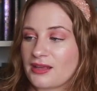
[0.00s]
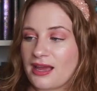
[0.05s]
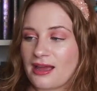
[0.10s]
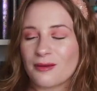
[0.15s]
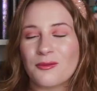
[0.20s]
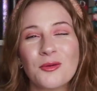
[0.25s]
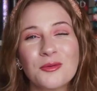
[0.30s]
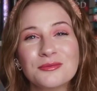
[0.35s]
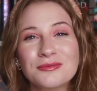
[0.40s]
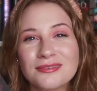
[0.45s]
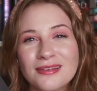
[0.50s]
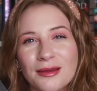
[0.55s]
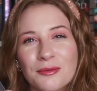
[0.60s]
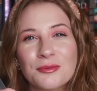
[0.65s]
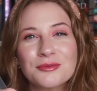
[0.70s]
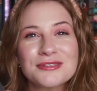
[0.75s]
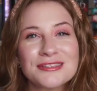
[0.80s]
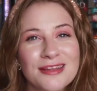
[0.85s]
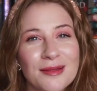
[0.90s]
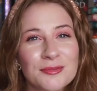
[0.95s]
I won't I
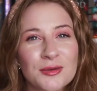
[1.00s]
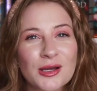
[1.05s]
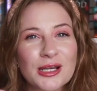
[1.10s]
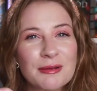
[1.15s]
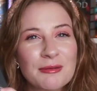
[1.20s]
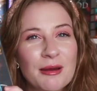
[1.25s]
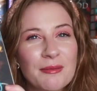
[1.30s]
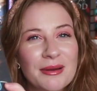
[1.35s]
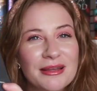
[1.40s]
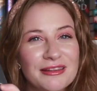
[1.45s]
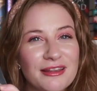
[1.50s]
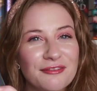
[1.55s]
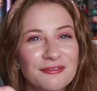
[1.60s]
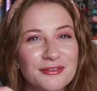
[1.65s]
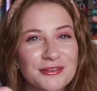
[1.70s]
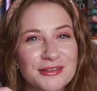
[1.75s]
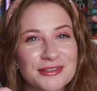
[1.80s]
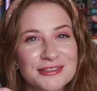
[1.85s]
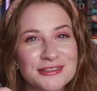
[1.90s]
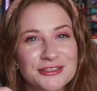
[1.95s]
won't stop talking about my love
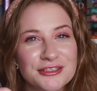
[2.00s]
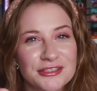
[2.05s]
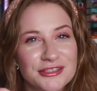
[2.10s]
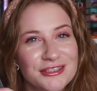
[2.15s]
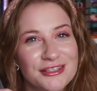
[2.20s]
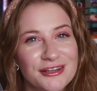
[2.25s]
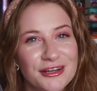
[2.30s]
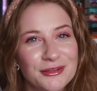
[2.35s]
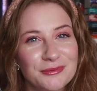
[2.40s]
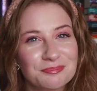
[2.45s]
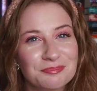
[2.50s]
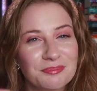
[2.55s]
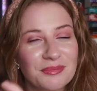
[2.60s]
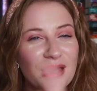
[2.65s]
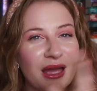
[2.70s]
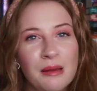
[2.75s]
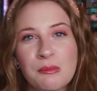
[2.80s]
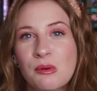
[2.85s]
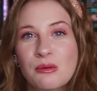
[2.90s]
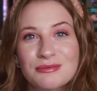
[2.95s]
for this series, you know?
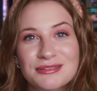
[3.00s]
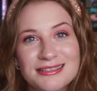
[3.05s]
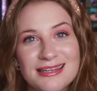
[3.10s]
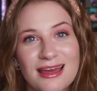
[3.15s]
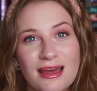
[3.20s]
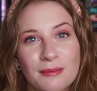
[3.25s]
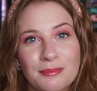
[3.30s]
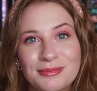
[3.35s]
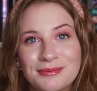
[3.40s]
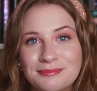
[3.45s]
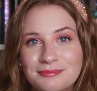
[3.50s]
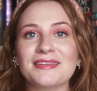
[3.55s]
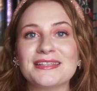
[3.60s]
I won't stop.